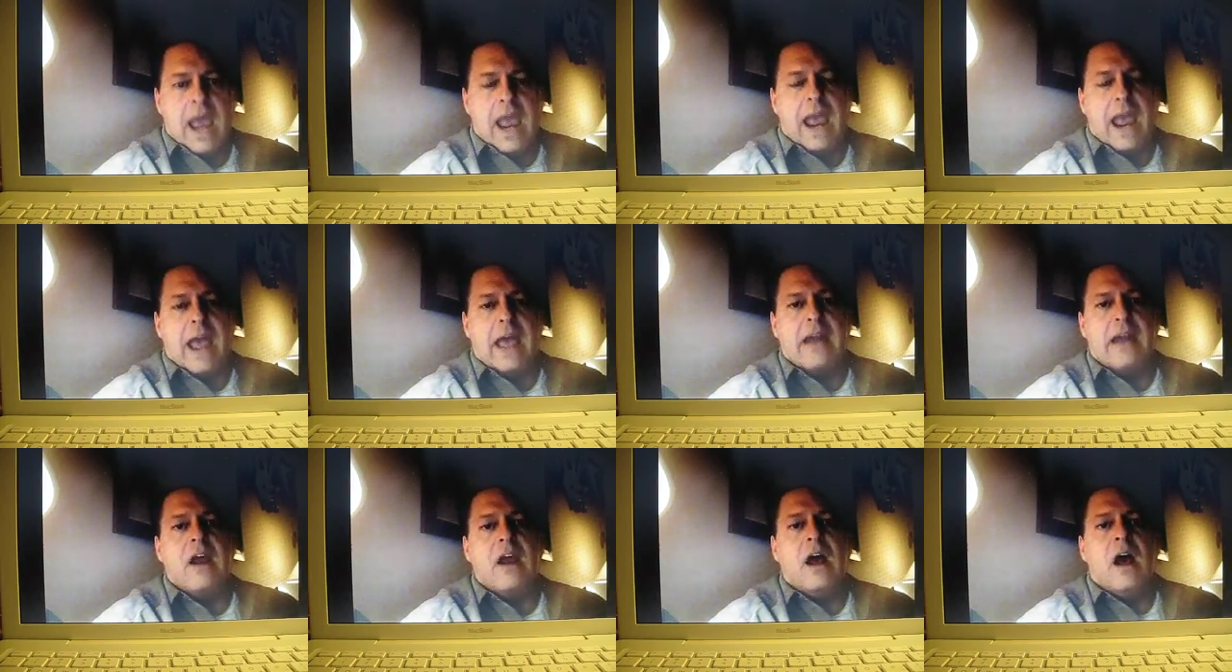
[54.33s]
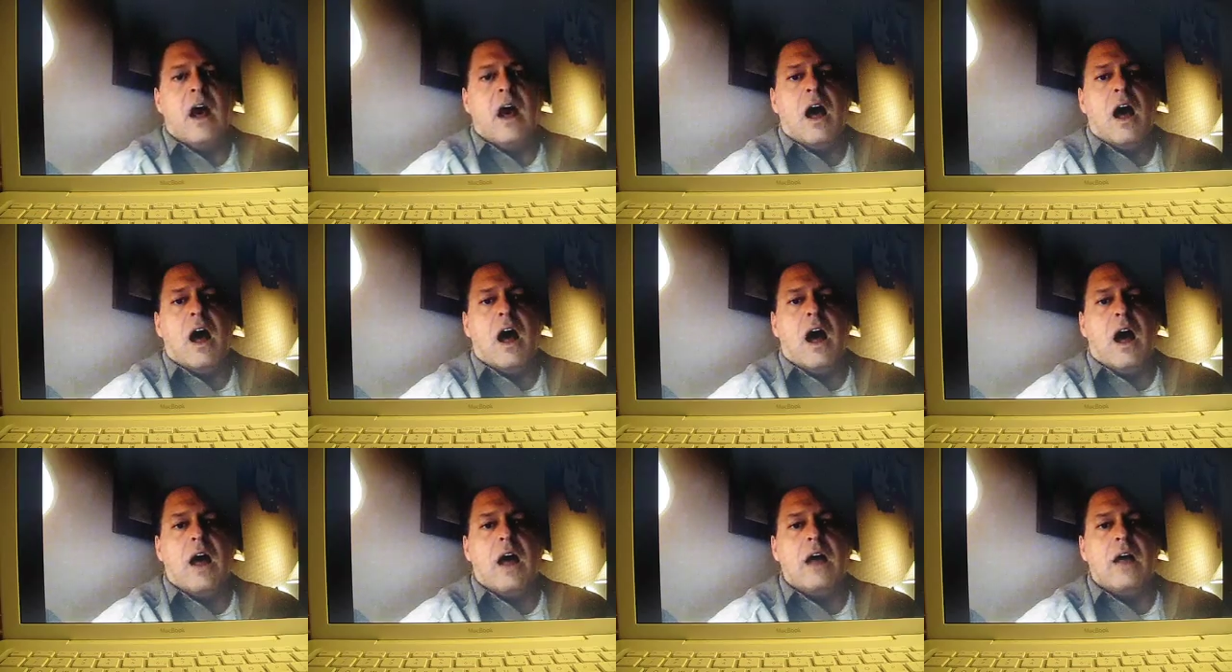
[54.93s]
And
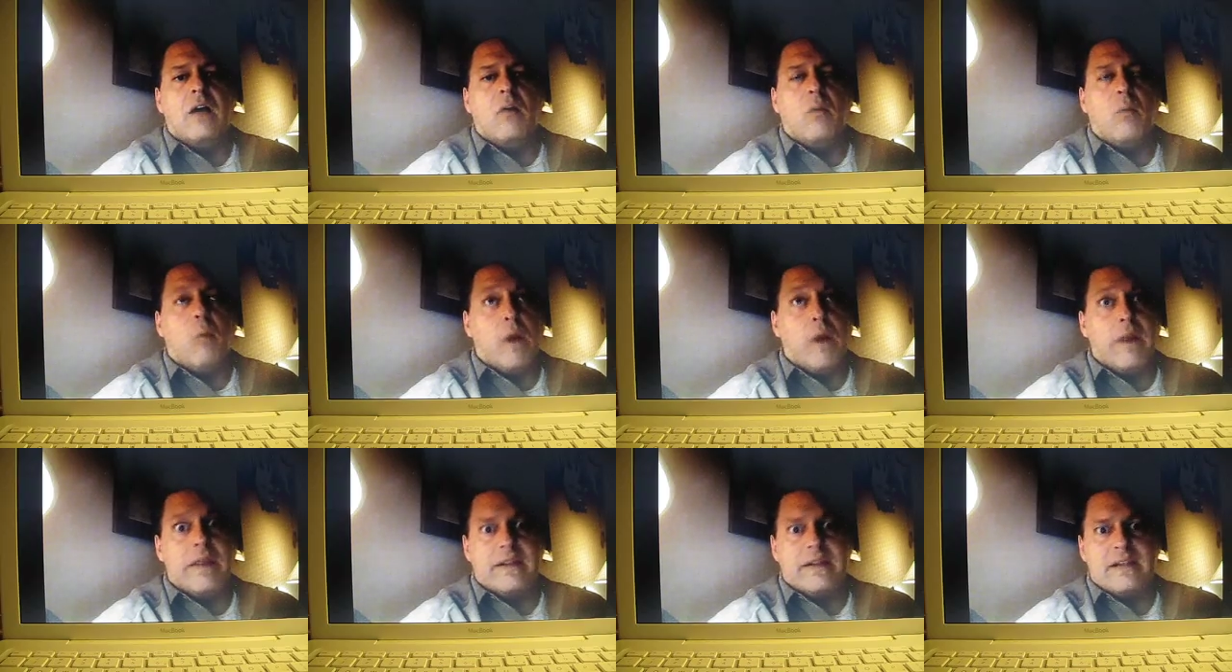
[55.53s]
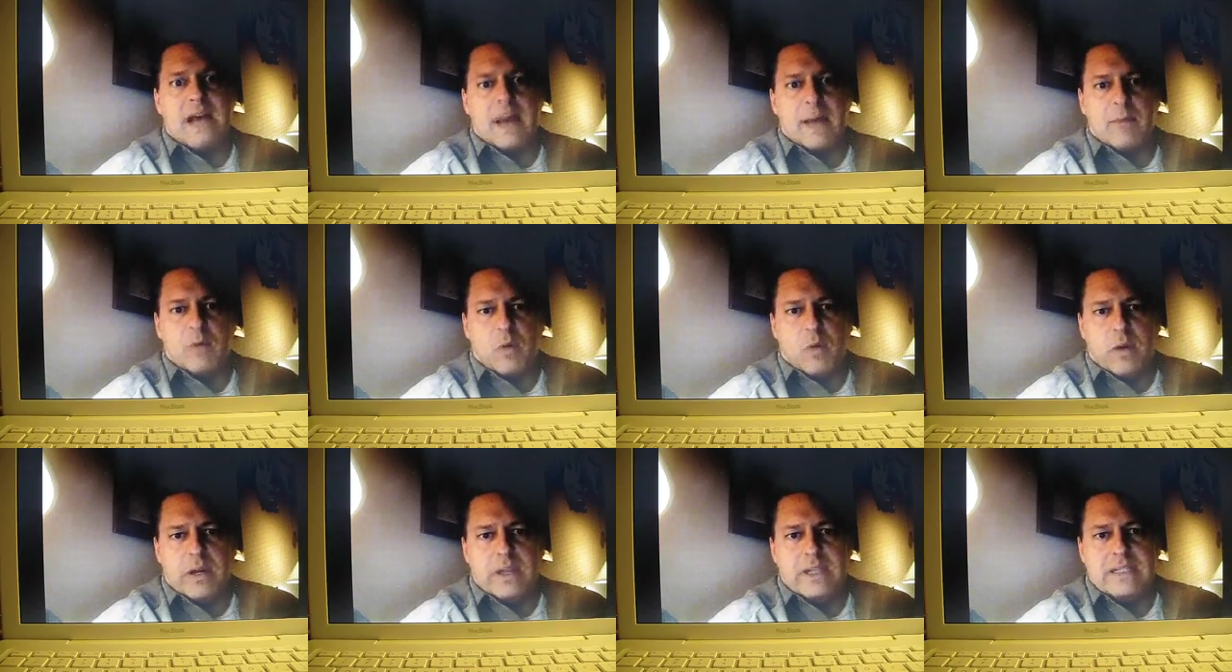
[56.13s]
one of the
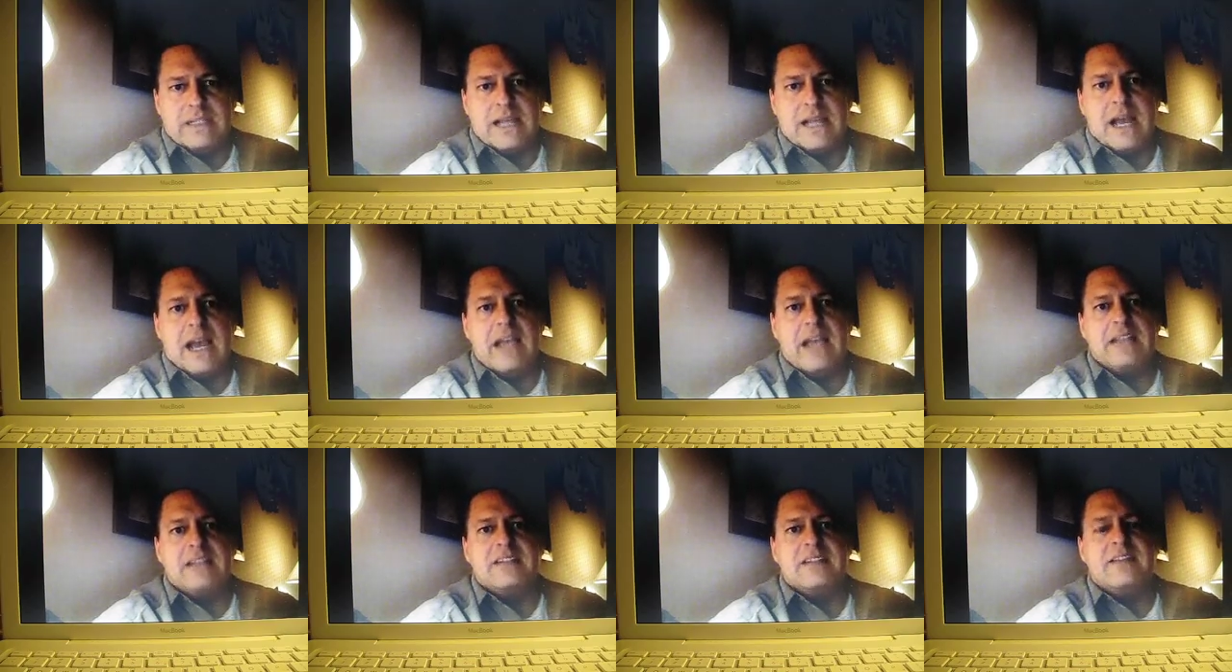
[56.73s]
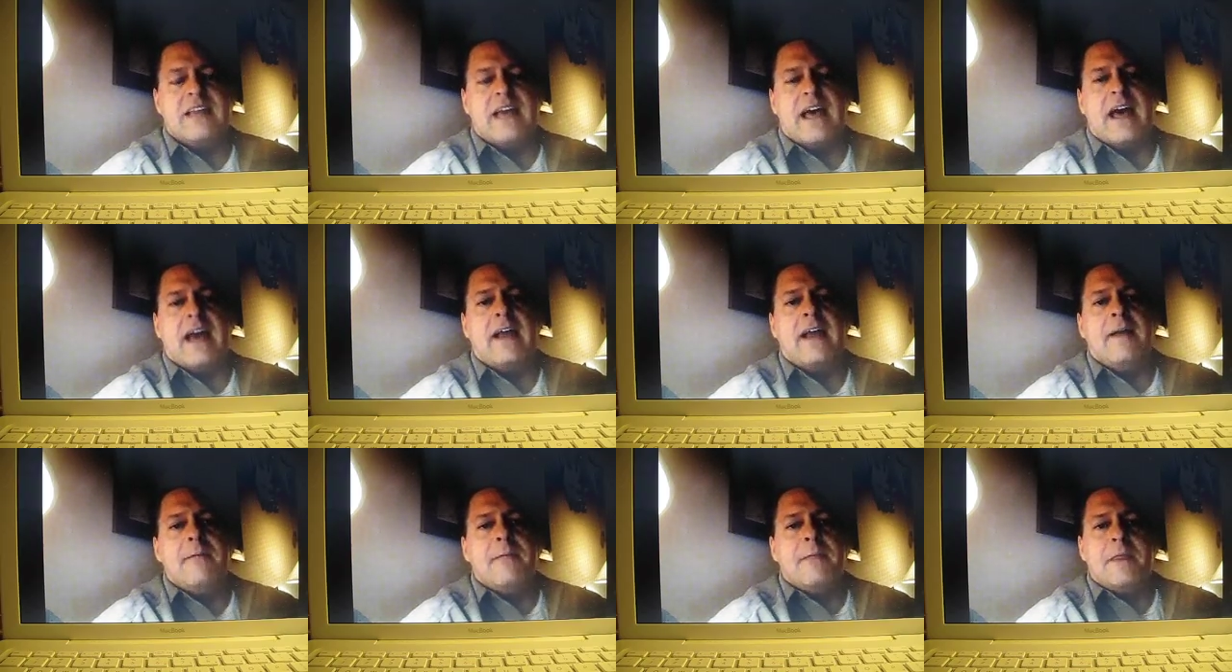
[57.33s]
top 20 signs is
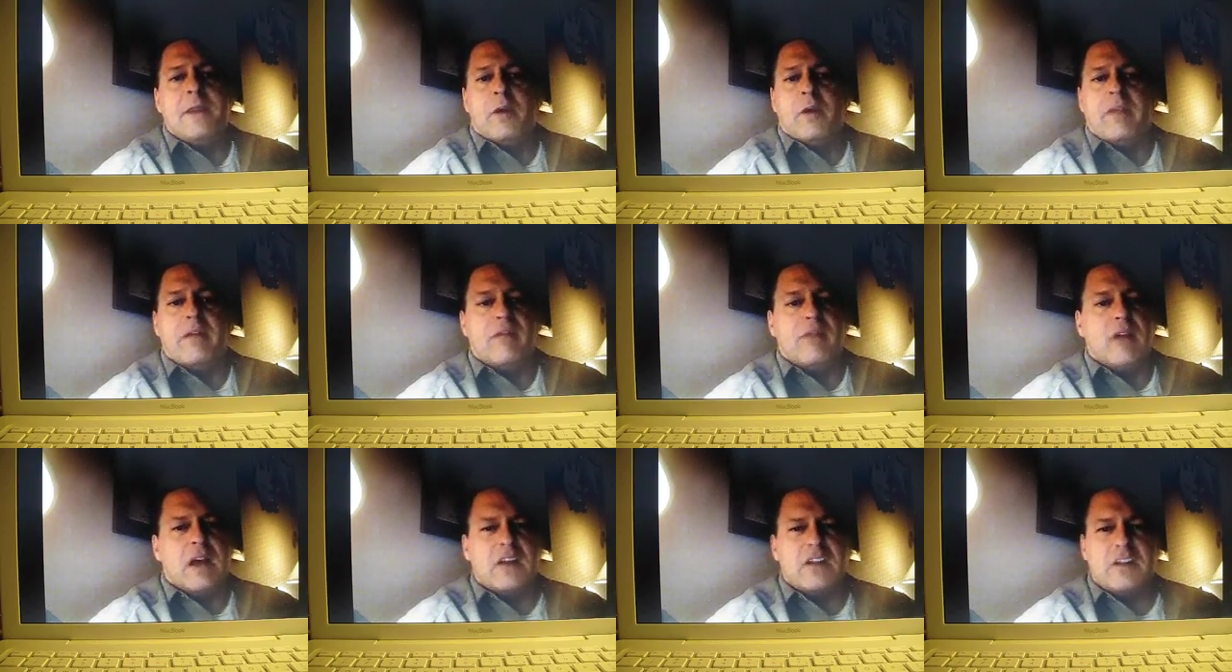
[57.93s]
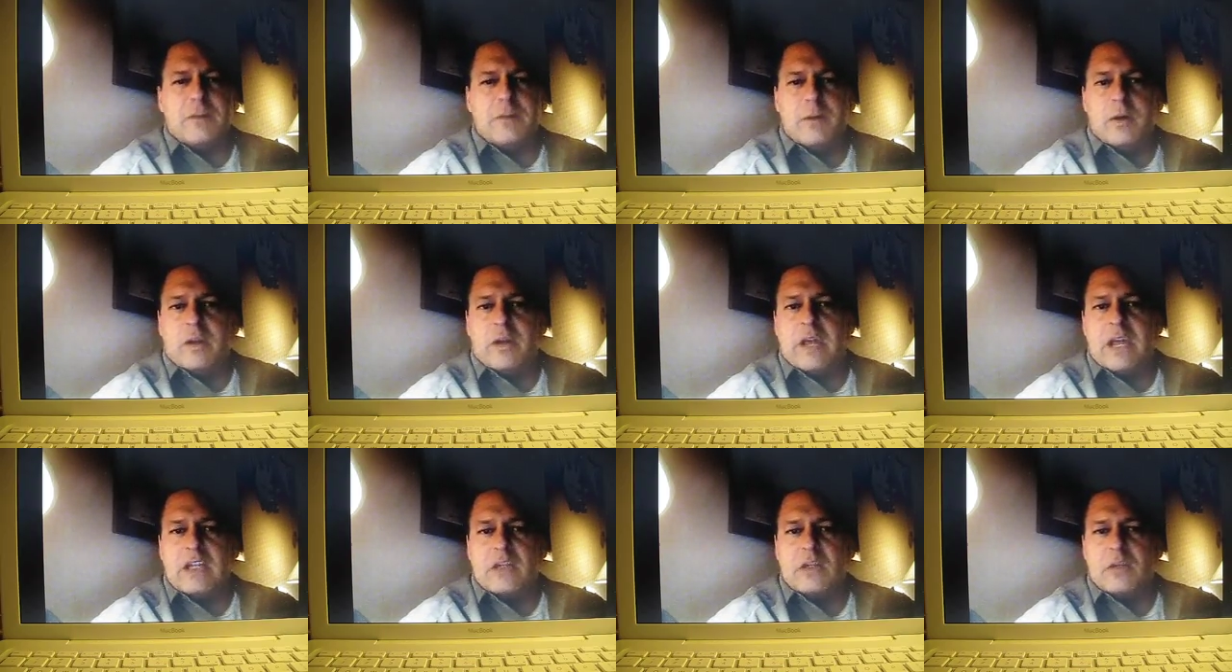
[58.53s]
that, you know, they've lost
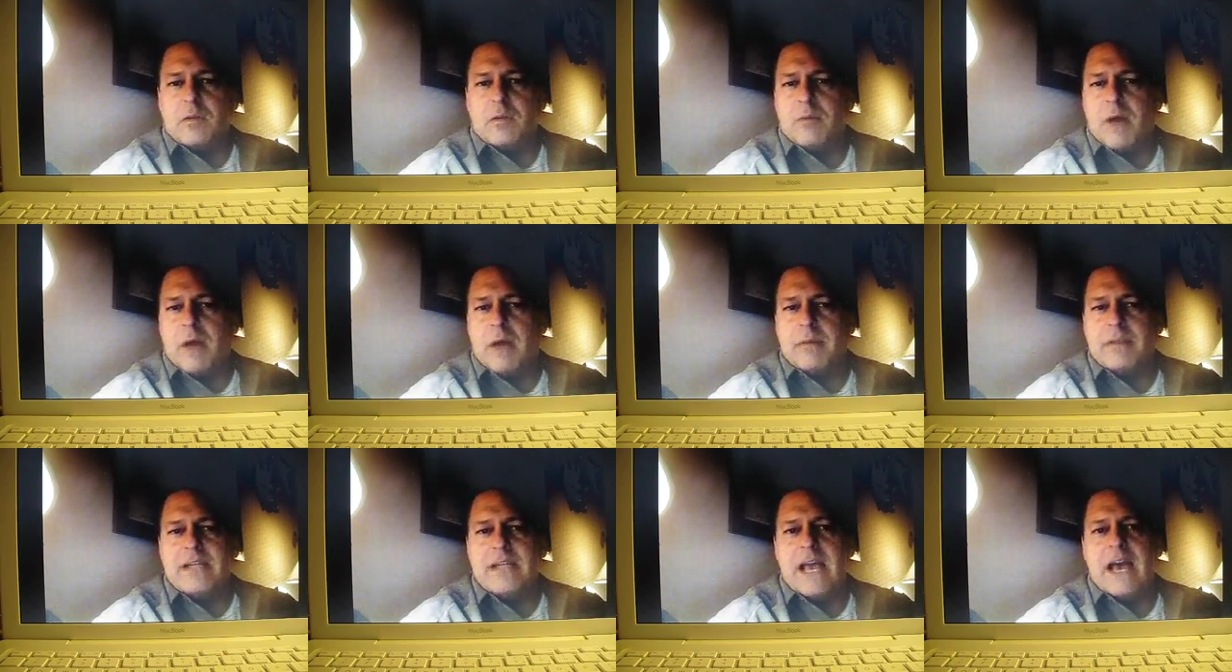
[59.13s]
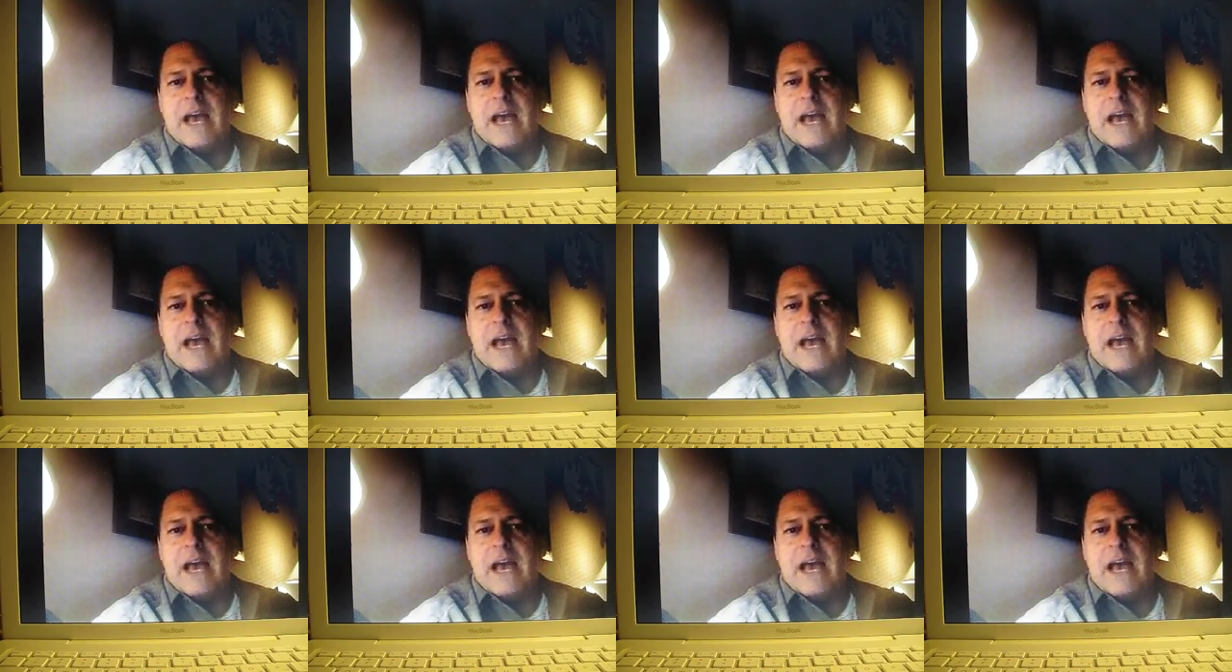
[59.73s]
communication with mom and